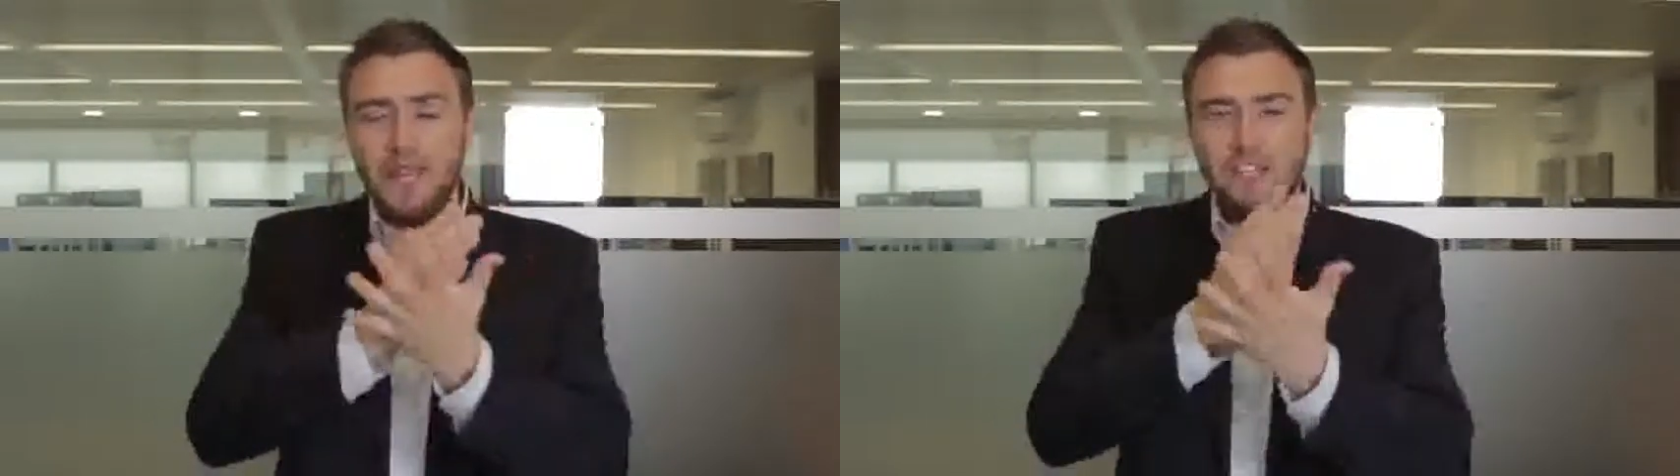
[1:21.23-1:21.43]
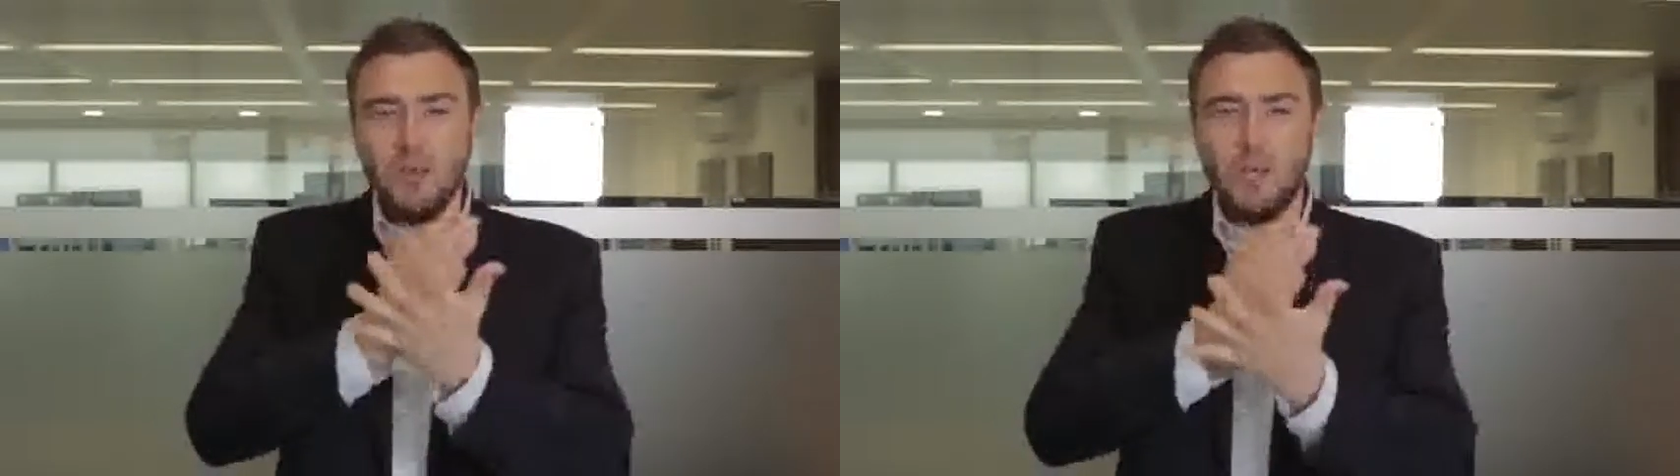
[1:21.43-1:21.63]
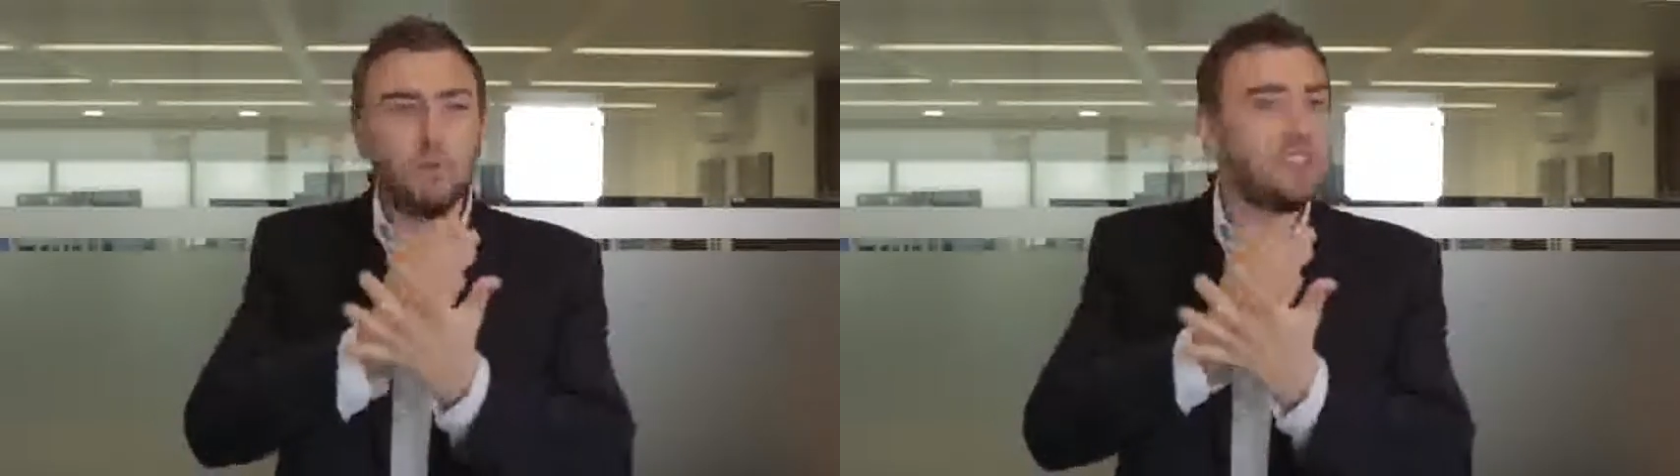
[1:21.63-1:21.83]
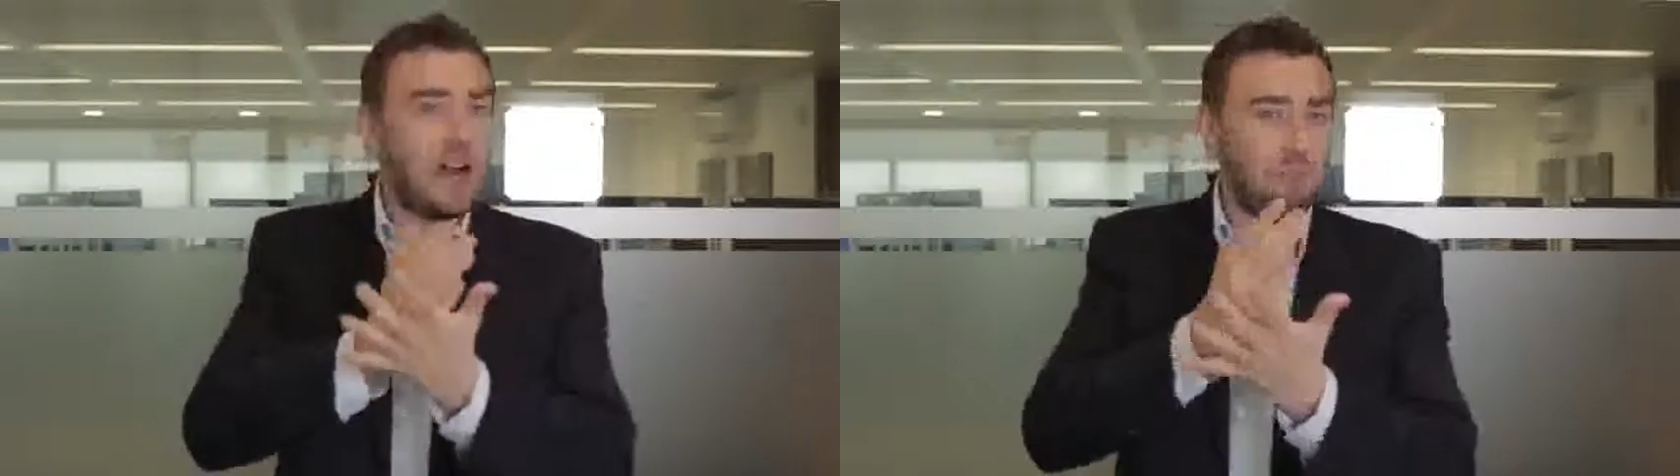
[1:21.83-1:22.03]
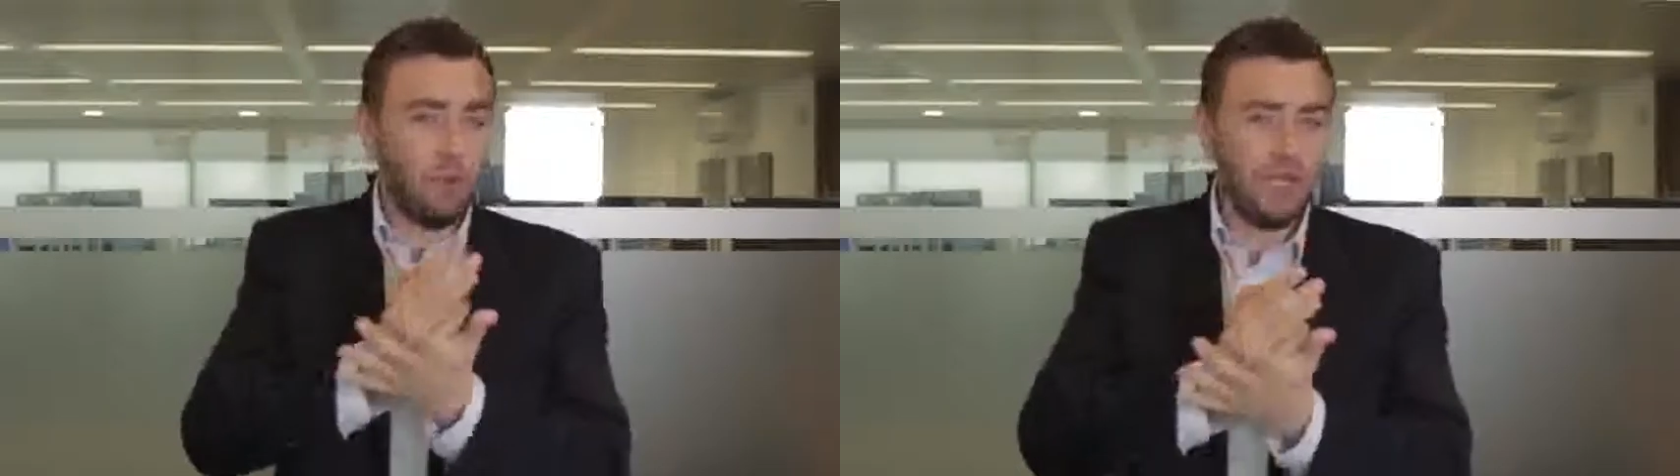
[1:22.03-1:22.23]
have been doing
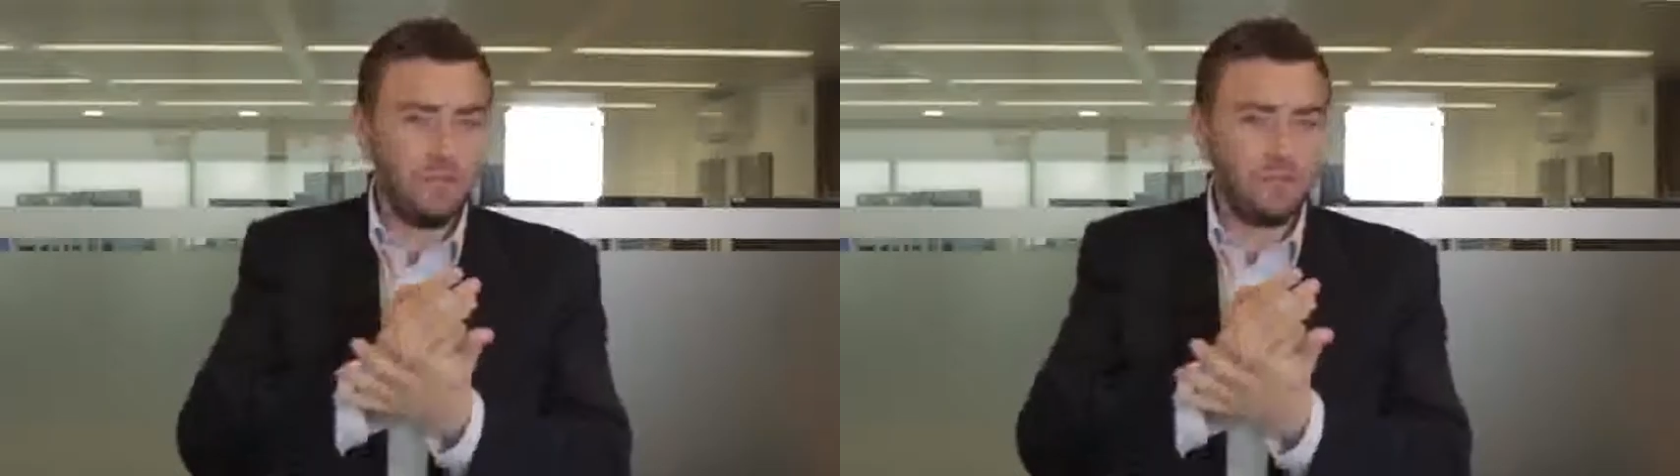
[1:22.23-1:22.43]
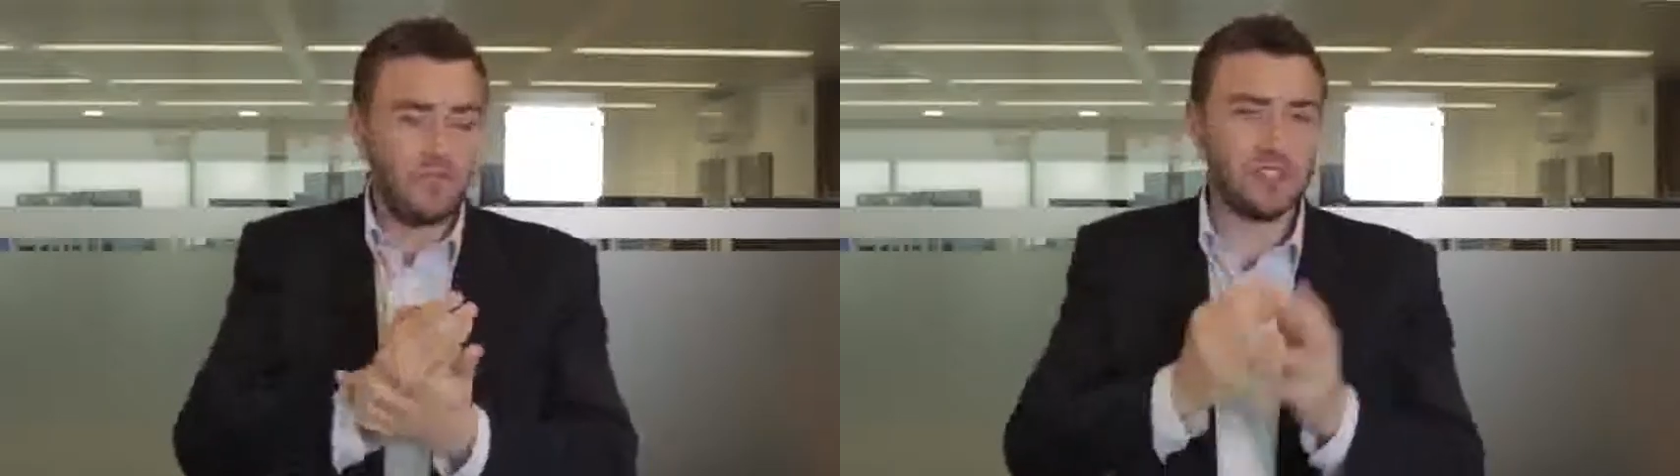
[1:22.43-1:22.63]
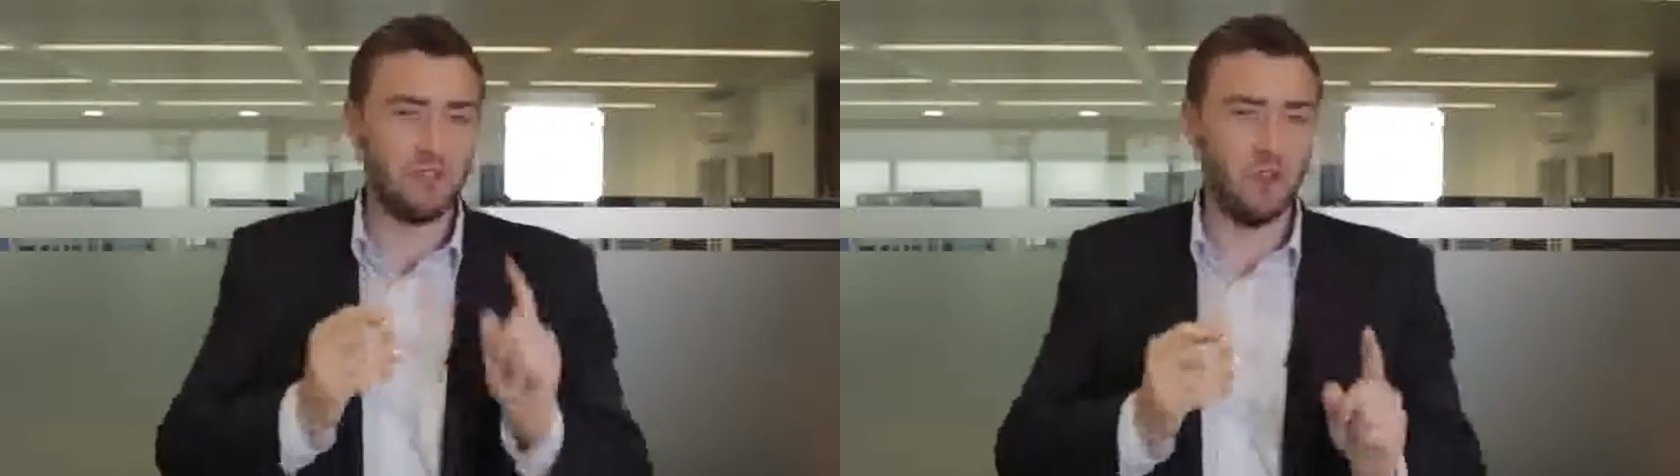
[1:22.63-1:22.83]
up to that point.